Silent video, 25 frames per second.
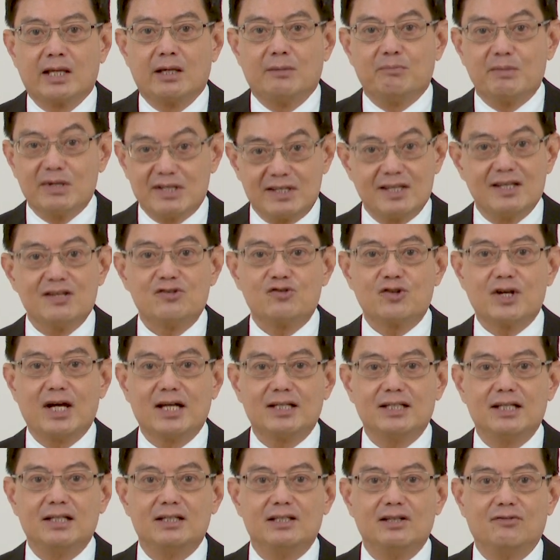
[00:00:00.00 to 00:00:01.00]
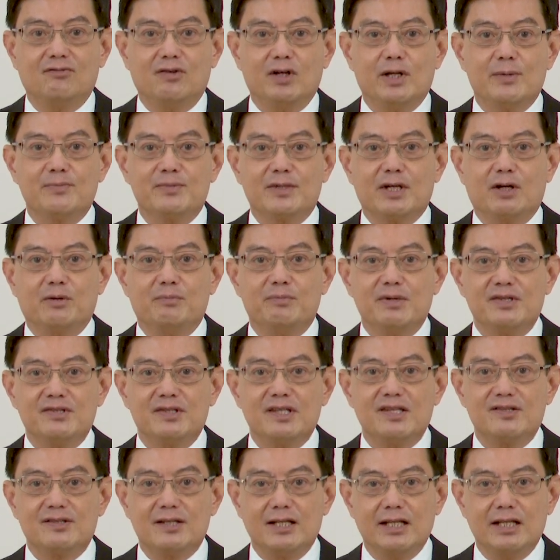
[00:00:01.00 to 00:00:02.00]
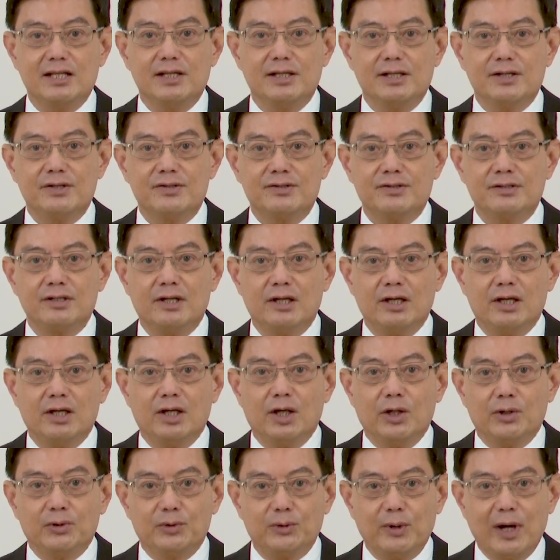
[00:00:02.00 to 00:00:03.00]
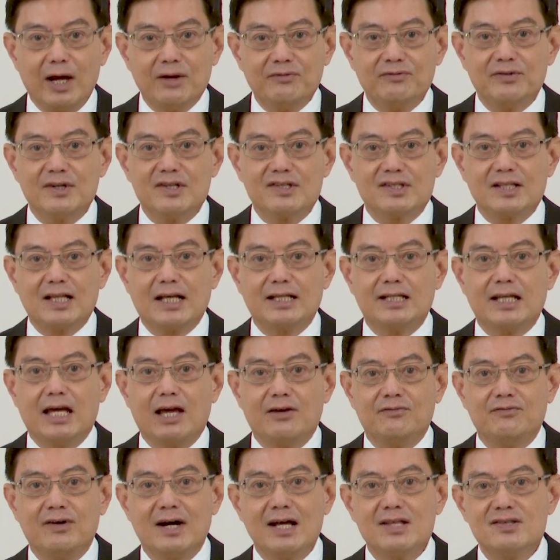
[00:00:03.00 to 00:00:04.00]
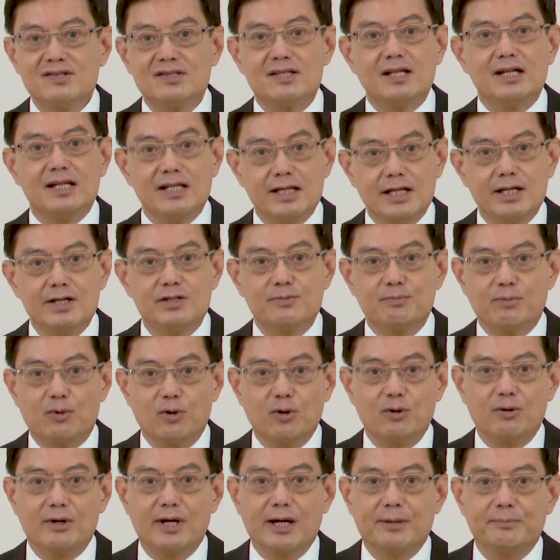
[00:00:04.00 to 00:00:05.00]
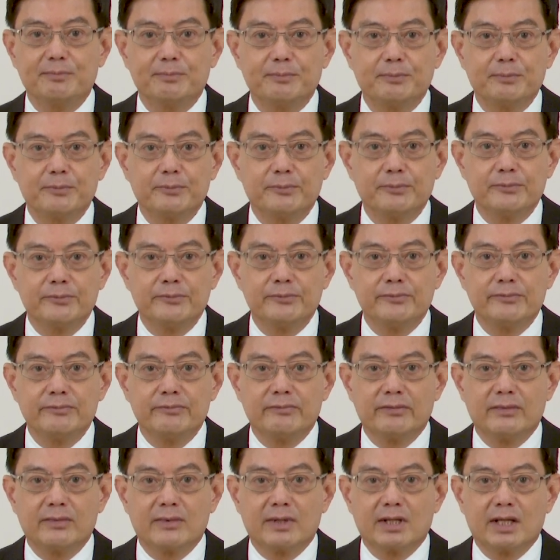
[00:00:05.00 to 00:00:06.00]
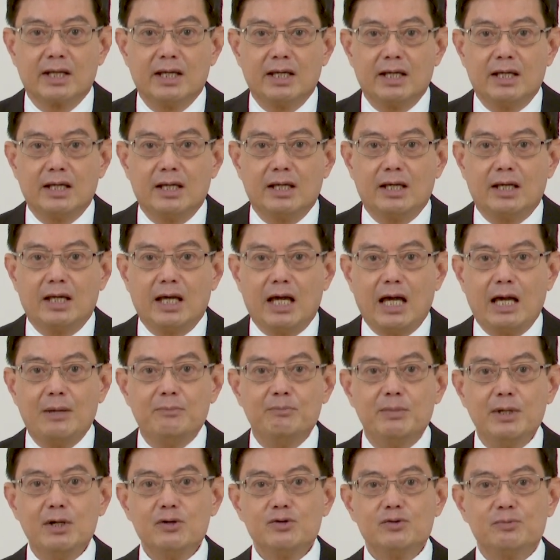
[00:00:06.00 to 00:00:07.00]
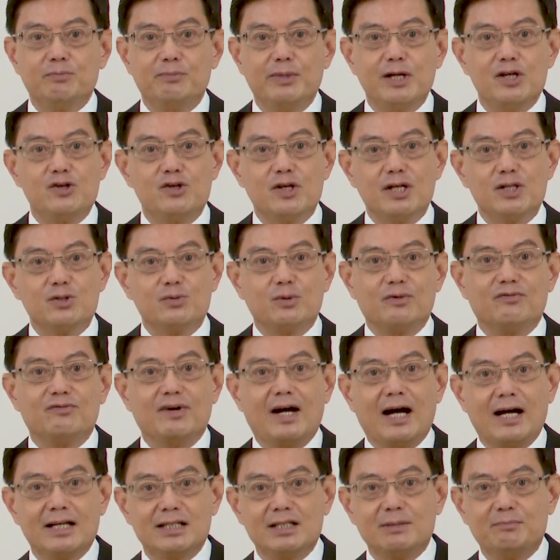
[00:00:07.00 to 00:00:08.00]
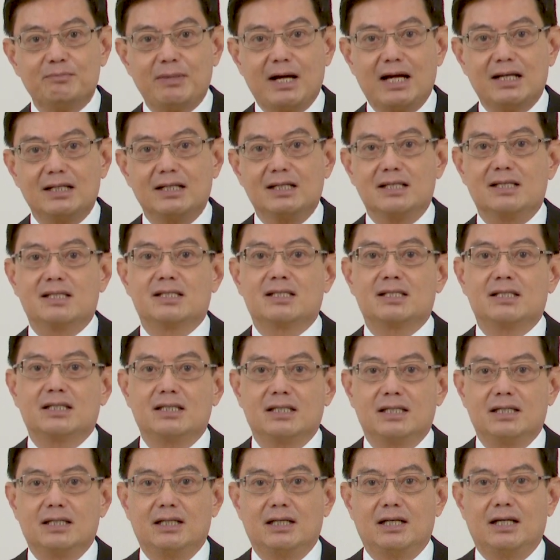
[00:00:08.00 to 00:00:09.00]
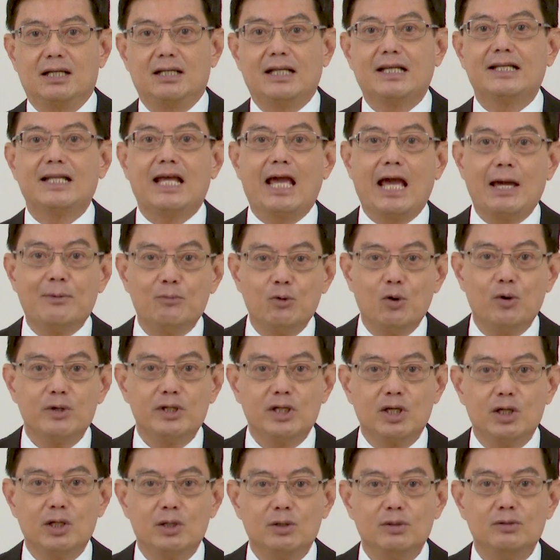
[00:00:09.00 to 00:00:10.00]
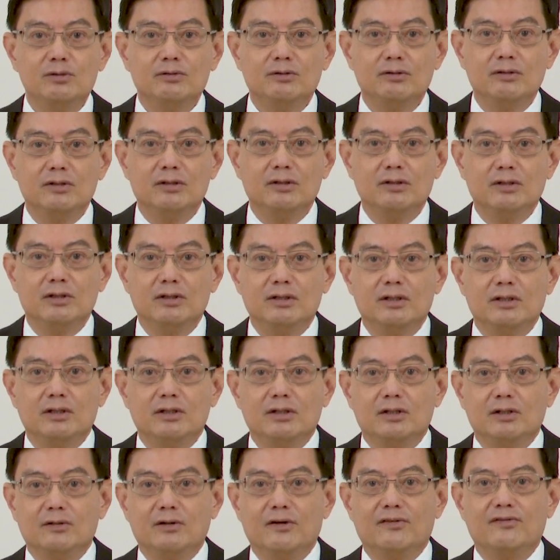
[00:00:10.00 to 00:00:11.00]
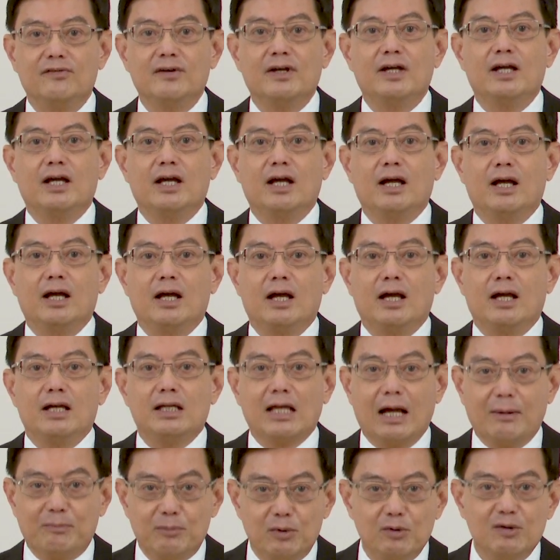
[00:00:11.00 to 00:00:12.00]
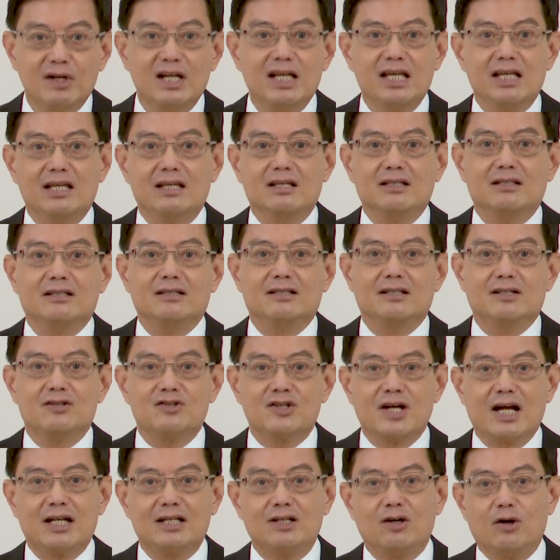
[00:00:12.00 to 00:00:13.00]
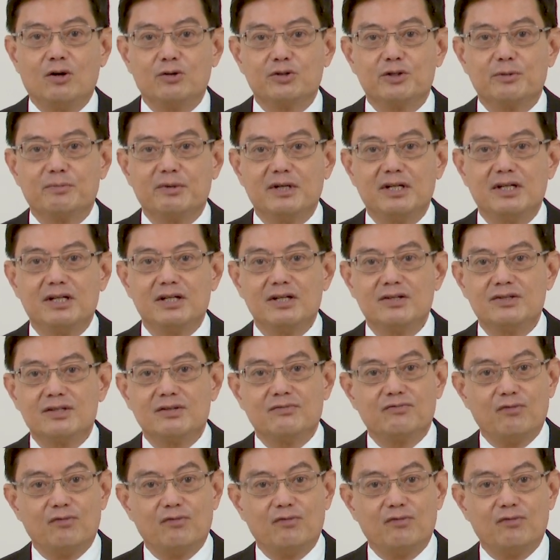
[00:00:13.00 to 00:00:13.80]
Business China develops our business leaders through efforts like the Advanced Leaders Program and builds bridges with other partners like the MOU with Yapuli China Entrepreneurs